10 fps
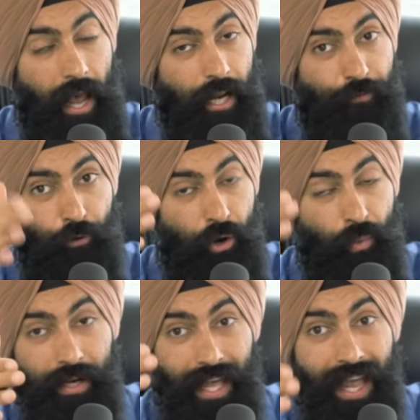And your four oh
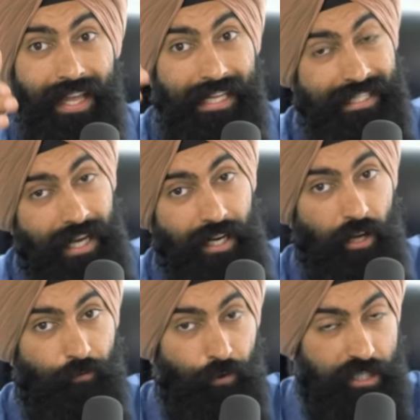one K is not
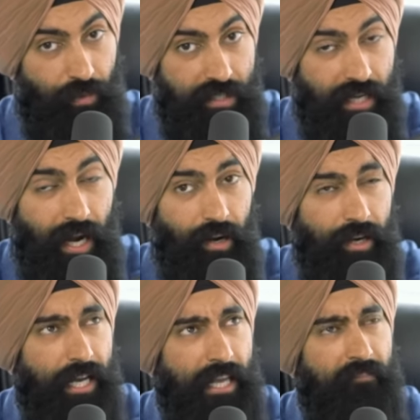enough for you to retire.
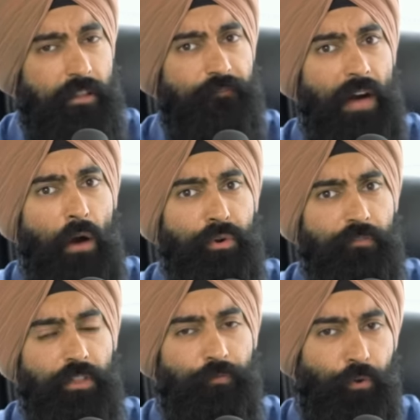Even the founder
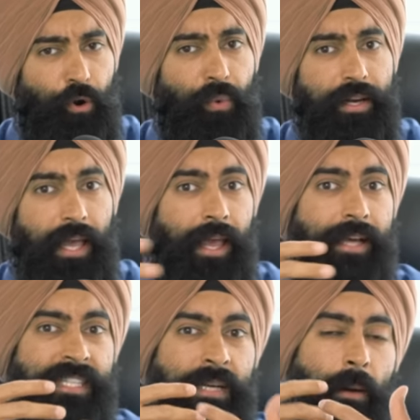of the four oh one K
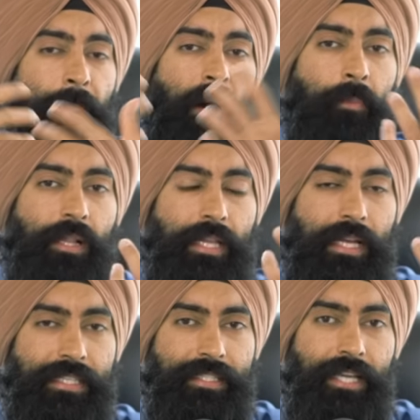has come up
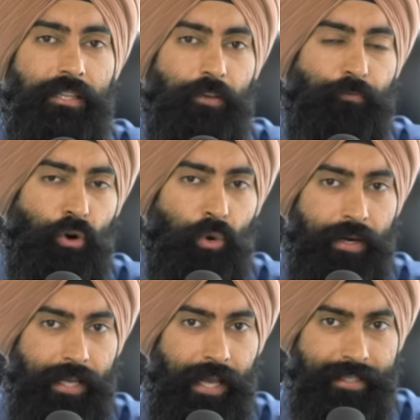publicly and said that the four oh
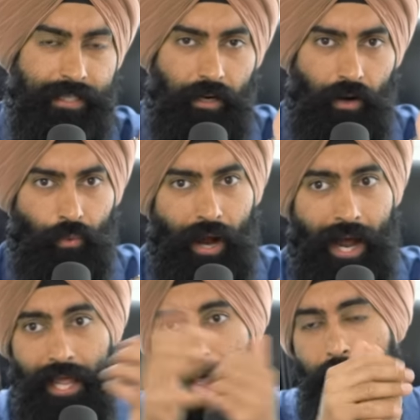one K has gone
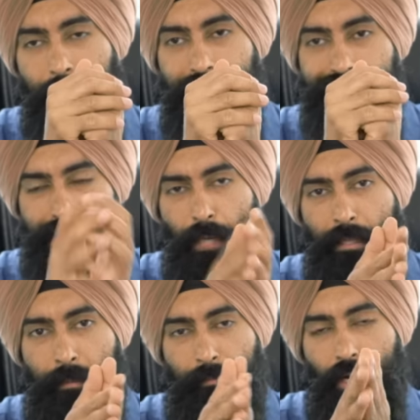awry because so
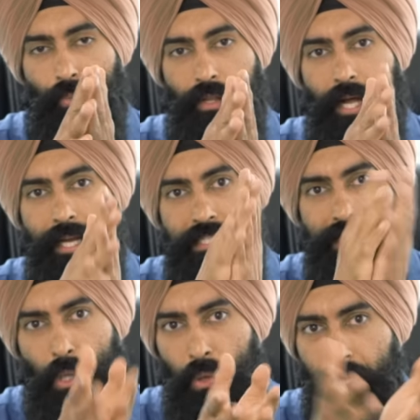many people are relying
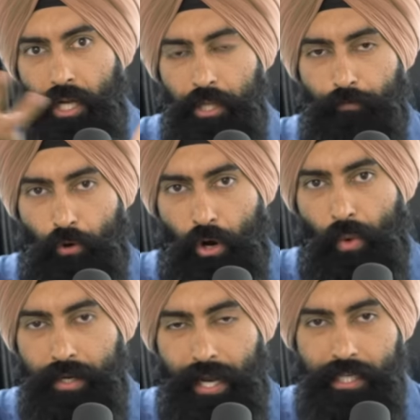solely on the four oh
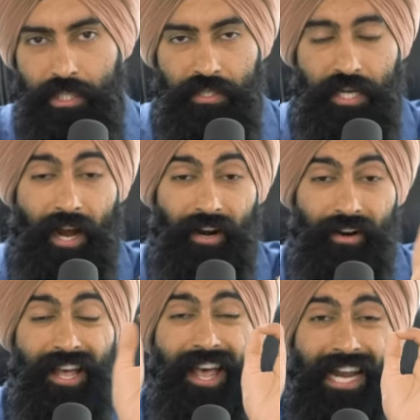one K to
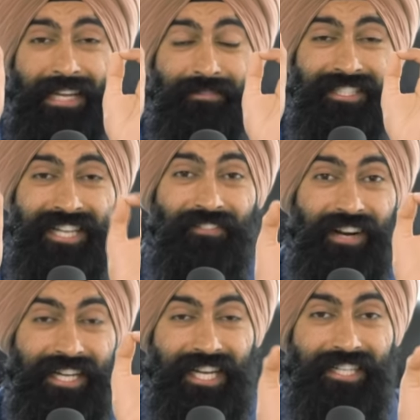retire. And it was
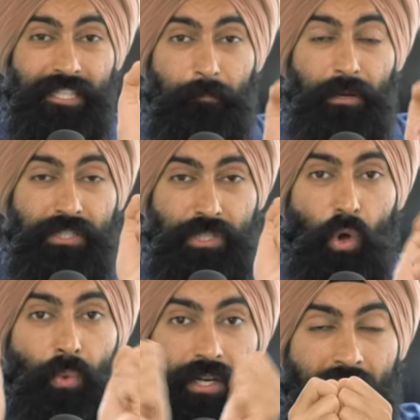never intended to be your
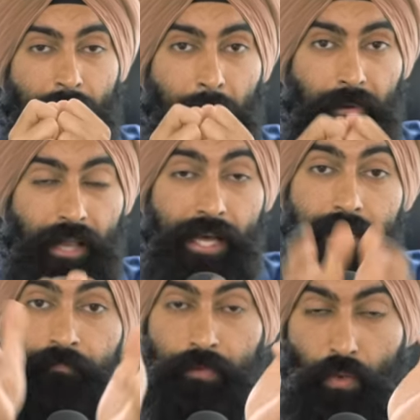sole retirement
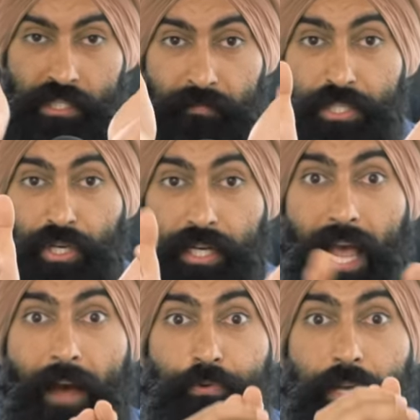plan, which means you're going
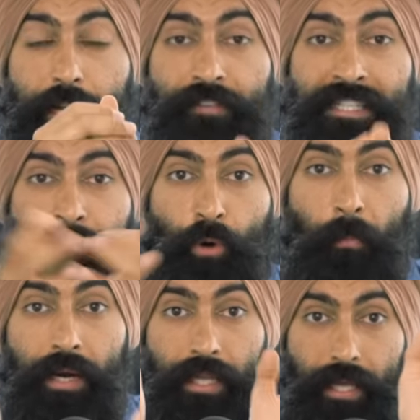to have to invest more
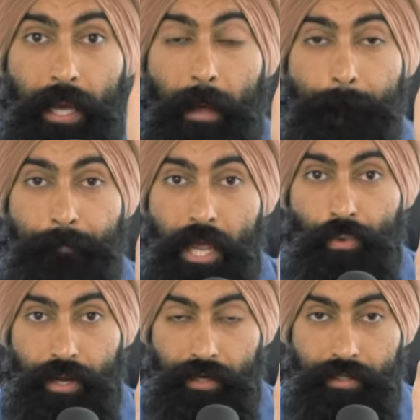money,
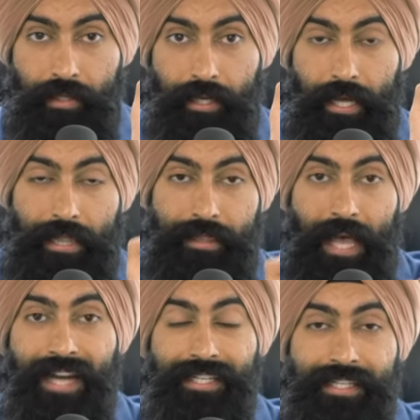period.
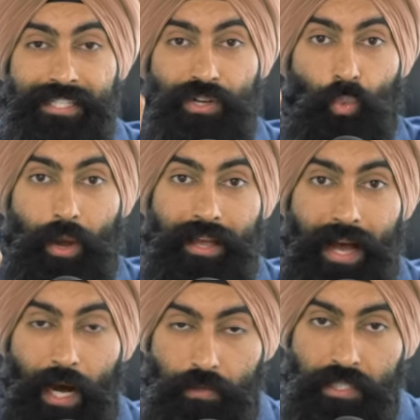That is your way
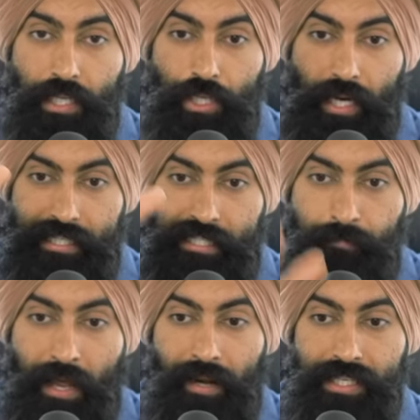out. You got to
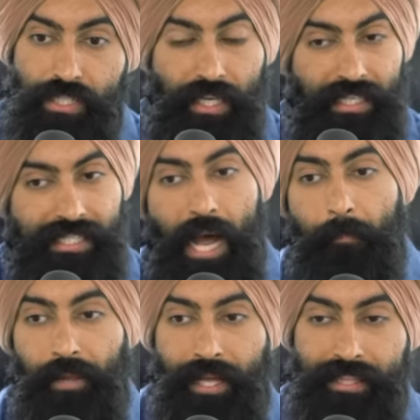spend less. You got to
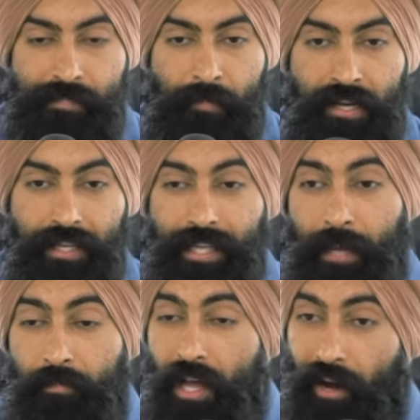stop playing the spending
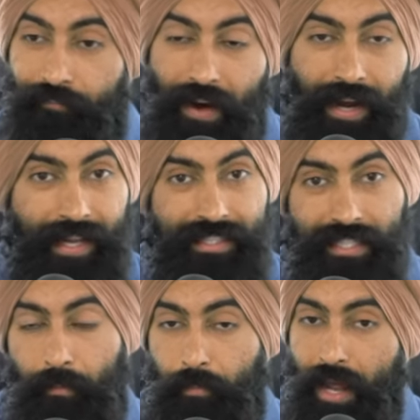game of
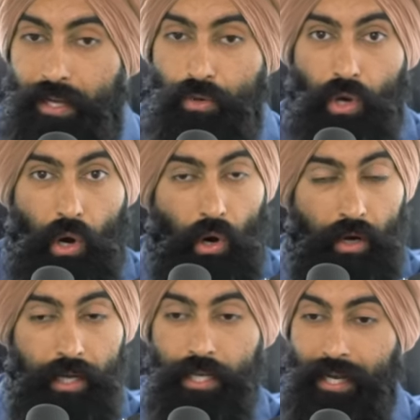financing the brand new
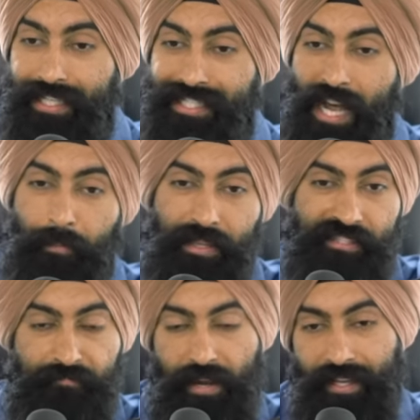car. You got to stop playing the
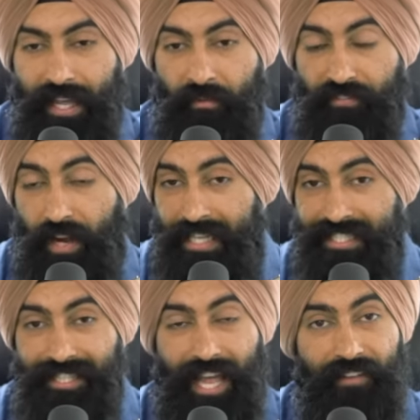spending game of
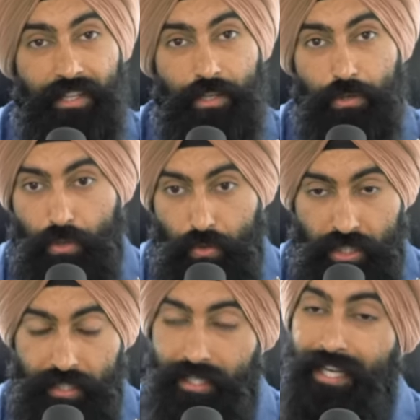constantly having the new
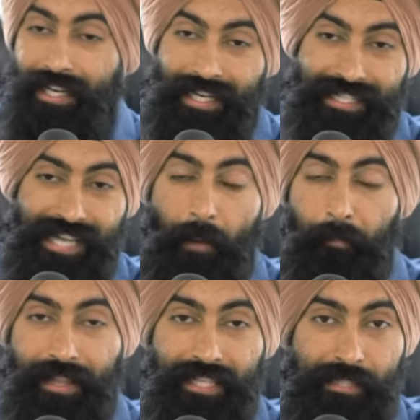Gucci. You got to
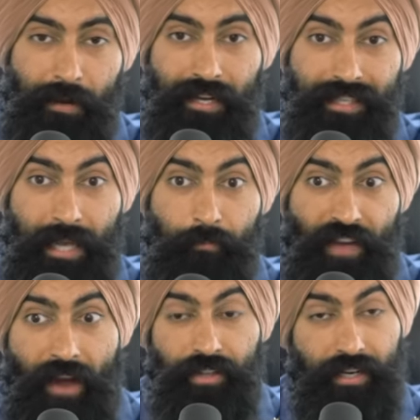stop playing the spending game of
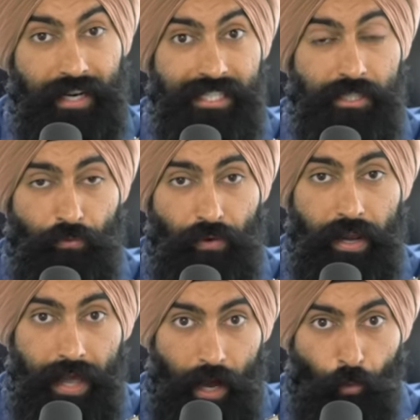having the nice stuff
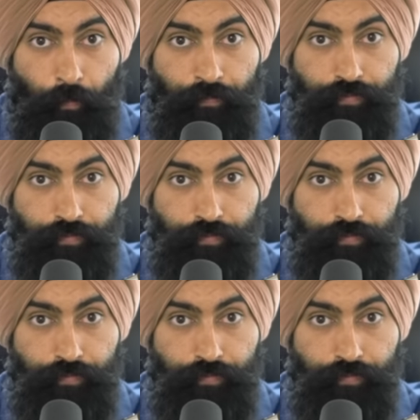right now.